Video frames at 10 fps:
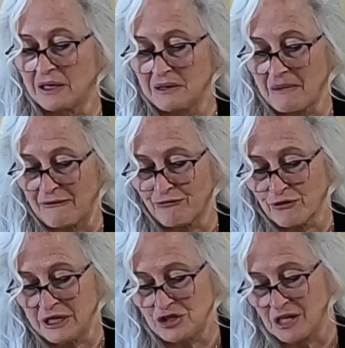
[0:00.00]
in my
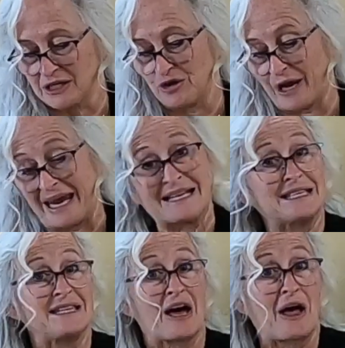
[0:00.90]
fridge and you can't
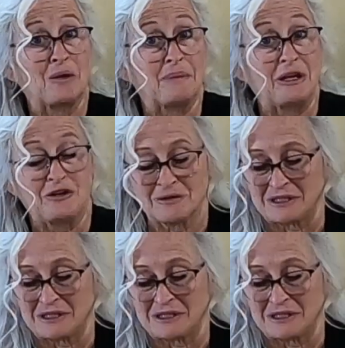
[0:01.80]
see the jalapenos